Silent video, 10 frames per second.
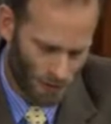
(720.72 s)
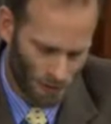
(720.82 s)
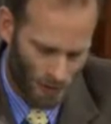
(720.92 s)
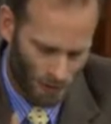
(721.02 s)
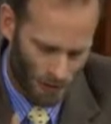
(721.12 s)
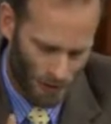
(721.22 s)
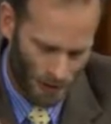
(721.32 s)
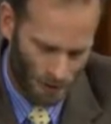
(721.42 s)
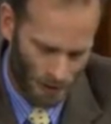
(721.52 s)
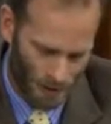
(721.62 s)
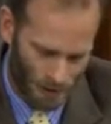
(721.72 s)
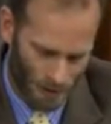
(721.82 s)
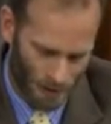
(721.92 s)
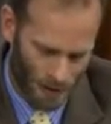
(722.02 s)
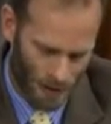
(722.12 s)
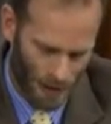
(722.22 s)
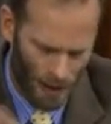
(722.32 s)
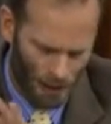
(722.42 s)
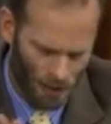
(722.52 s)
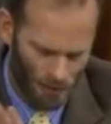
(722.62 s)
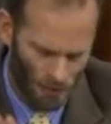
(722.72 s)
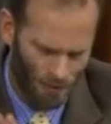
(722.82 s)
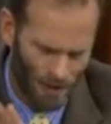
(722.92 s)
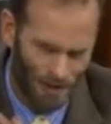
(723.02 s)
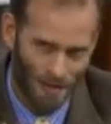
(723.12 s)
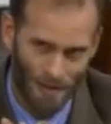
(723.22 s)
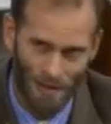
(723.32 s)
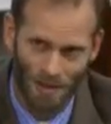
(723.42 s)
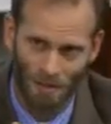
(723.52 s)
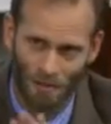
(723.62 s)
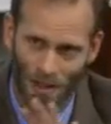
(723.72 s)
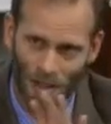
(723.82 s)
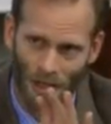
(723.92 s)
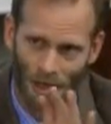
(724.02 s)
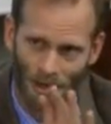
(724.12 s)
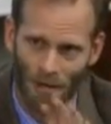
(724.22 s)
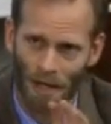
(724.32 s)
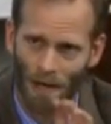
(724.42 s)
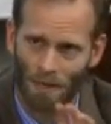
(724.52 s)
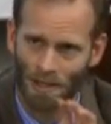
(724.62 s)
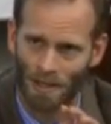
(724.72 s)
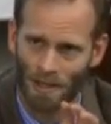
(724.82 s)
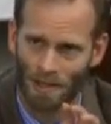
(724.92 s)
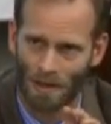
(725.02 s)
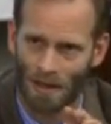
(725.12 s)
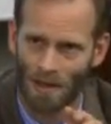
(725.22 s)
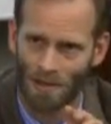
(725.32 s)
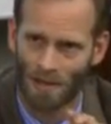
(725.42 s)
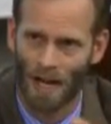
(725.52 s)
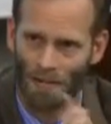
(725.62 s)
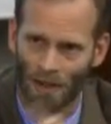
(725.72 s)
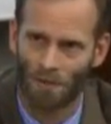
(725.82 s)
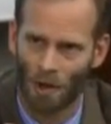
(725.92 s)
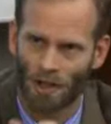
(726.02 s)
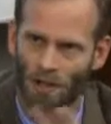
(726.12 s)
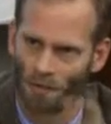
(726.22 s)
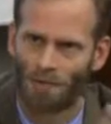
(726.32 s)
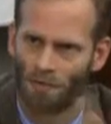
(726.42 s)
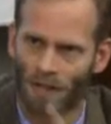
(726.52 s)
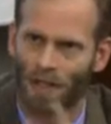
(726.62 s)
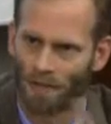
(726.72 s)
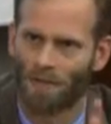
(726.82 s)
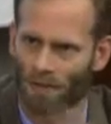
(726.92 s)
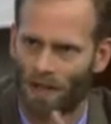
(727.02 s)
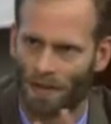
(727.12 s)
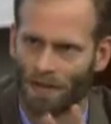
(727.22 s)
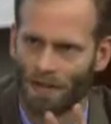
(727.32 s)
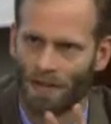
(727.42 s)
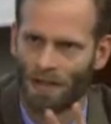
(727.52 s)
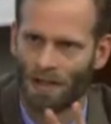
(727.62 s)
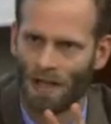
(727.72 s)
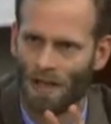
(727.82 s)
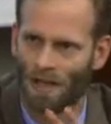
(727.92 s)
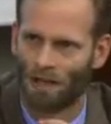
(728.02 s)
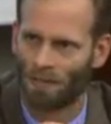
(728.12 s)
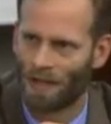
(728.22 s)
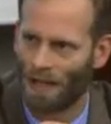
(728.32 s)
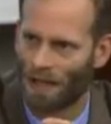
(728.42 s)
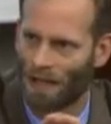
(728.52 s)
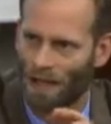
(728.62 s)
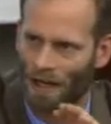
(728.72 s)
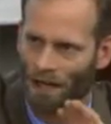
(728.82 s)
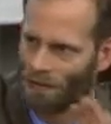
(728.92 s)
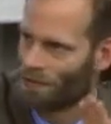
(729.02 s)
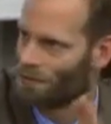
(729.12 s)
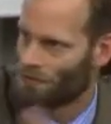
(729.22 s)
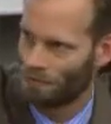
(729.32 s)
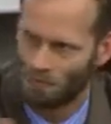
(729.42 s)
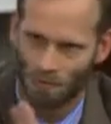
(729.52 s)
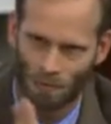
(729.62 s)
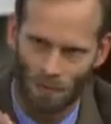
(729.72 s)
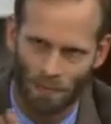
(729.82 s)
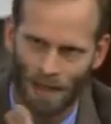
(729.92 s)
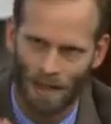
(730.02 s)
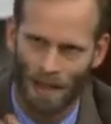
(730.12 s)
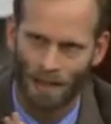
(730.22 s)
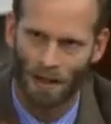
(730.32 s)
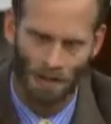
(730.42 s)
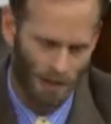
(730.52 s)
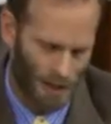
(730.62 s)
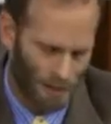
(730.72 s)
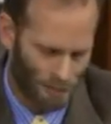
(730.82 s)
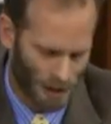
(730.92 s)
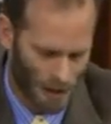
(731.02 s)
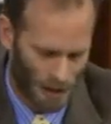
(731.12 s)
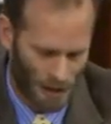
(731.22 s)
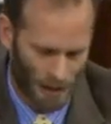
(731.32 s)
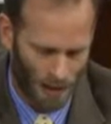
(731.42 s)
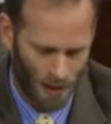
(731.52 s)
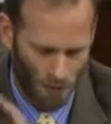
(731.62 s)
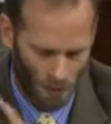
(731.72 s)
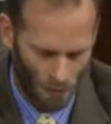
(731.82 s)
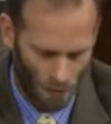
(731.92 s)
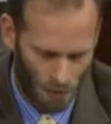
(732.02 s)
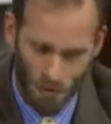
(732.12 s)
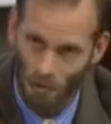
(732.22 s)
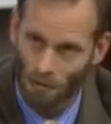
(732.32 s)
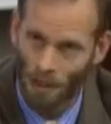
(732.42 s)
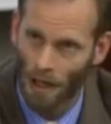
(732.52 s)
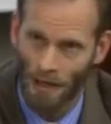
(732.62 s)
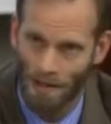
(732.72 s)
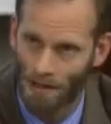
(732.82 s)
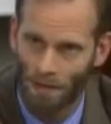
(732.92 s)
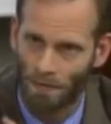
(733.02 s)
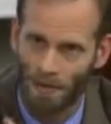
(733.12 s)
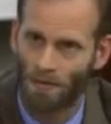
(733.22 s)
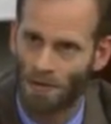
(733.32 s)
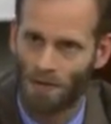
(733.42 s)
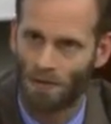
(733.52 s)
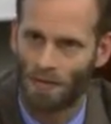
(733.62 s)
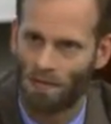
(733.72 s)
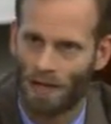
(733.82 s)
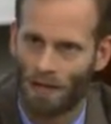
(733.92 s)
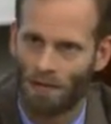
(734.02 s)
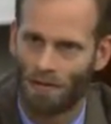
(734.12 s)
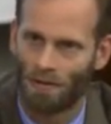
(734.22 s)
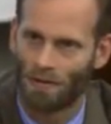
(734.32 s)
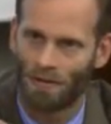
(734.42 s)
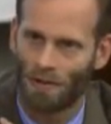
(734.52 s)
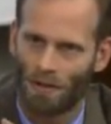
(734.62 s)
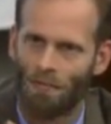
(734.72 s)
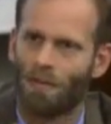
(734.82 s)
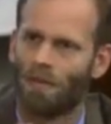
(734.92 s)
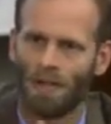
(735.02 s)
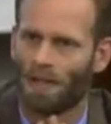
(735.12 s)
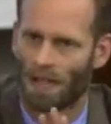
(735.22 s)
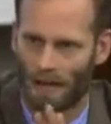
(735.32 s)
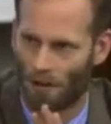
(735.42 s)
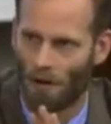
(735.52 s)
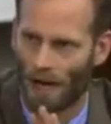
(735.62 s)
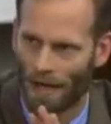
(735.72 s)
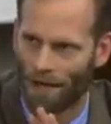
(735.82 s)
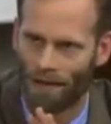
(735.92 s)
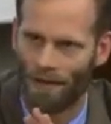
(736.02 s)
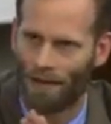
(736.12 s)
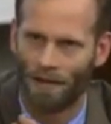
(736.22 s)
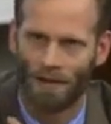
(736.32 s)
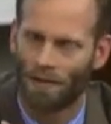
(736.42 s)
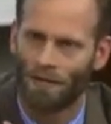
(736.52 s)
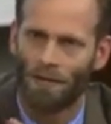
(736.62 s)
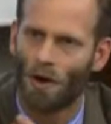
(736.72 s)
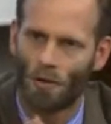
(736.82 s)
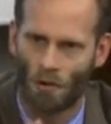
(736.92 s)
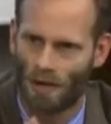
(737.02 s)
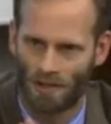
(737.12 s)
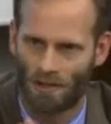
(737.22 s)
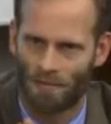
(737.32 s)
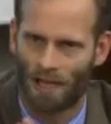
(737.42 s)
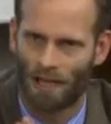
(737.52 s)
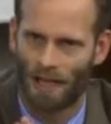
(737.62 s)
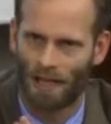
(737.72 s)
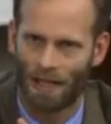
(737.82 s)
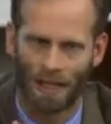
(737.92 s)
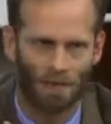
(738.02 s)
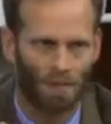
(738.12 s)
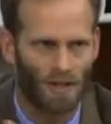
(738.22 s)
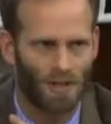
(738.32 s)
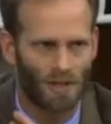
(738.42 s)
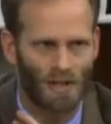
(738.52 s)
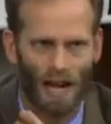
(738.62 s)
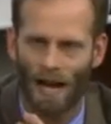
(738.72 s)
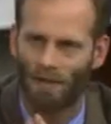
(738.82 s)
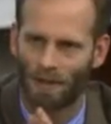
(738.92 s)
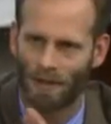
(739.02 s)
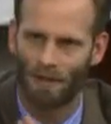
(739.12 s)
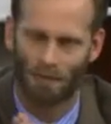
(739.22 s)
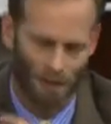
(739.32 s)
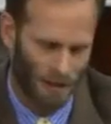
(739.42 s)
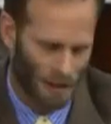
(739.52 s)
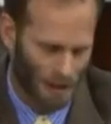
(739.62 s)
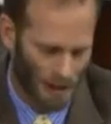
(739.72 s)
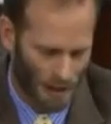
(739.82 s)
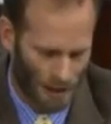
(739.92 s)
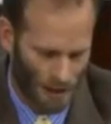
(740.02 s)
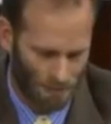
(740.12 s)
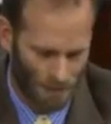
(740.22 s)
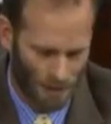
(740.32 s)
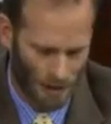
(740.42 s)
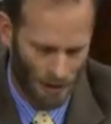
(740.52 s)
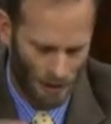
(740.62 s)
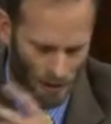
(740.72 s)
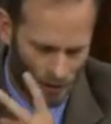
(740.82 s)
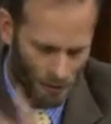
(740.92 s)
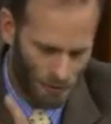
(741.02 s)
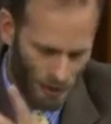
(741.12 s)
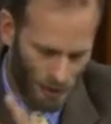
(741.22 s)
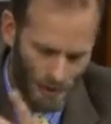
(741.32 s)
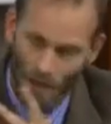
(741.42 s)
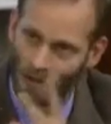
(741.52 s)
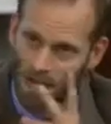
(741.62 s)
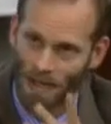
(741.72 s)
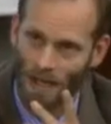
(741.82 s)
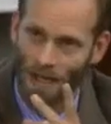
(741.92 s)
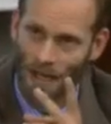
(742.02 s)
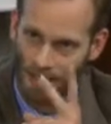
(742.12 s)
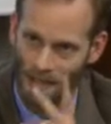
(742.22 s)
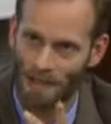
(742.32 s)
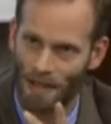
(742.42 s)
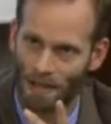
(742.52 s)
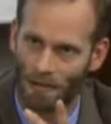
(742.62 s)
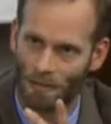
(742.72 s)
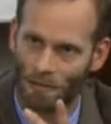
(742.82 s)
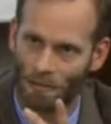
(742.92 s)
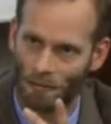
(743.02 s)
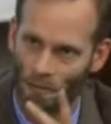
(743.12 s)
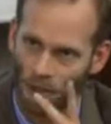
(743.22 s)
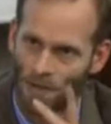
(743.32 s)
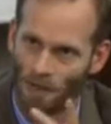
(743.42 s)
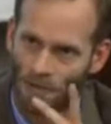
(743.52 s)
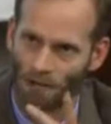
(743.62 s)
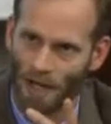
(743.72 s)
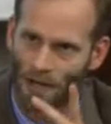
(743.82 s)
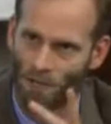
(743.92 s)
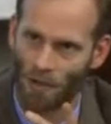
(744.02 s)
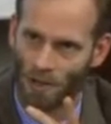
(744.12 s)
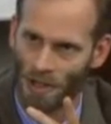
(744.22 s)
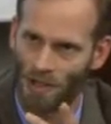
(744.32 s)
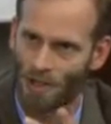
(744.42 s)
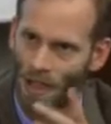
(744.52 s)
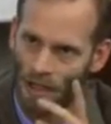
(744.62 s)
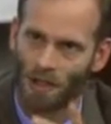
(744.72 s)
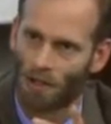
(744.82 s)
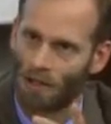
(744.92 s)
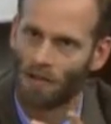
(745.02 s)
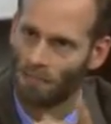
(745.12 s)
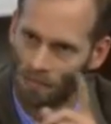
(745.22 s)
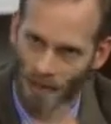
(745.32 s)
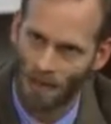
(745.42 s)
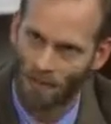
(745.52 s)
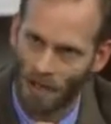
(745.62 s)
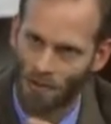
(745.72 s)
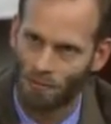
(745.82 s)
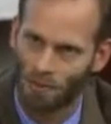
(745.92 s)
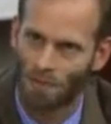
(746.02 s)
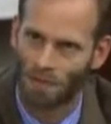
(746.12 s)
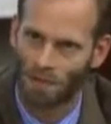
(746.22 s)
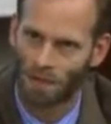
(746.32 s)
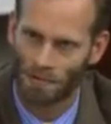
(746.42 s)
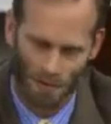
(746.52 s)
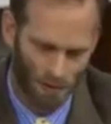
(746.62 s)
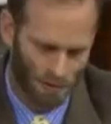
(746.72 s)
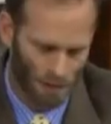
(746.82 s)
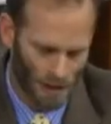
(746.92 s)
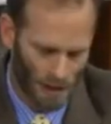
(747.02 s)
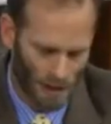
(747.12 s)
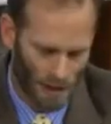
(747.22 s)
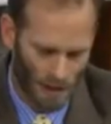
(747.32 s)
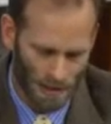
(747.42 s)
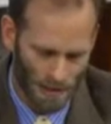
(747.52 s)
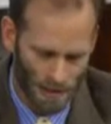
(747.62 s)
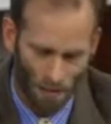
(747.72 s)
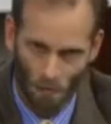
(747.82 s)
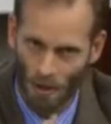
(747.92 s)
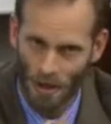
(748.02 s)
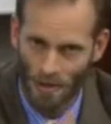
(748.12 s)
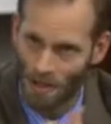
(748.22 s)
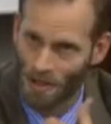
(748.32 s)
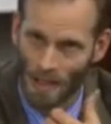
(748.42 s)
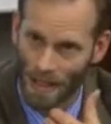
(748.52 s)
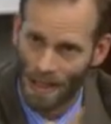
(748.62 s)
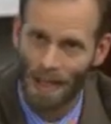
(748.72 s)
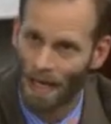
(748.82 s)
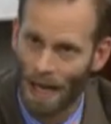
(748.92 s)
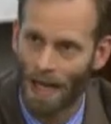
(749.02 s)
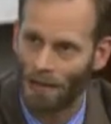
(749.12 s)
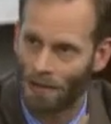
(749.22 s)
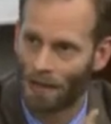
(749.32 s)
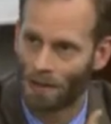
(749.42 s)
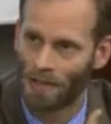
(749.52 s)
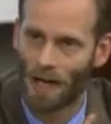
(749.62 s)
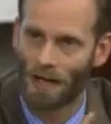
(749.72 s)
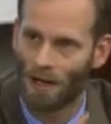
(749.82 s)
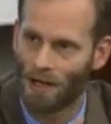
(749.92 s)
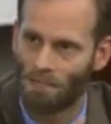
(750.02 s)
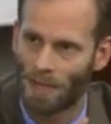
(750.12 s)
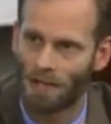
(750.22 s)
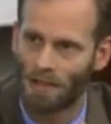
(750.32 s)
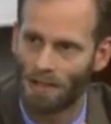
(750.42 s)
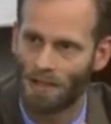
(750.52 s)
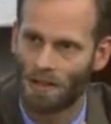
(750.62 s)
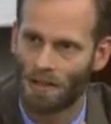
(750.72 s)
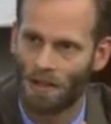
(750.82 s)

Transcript: do, I would, I would, and, and I also want to make the distinction between knowing how much things cost and having a market are two very different things. Um, and, and I do, we'll debate that another day, but uh, what we do agree on is that our fee-for-service model is completely out of whack. Uh, there's no question about that, and we just have to get over it. Um, the two things I would say as a state where we could be directing more attention and it could lead to measurable benefits for you is one is just getting a handle on those high cost patients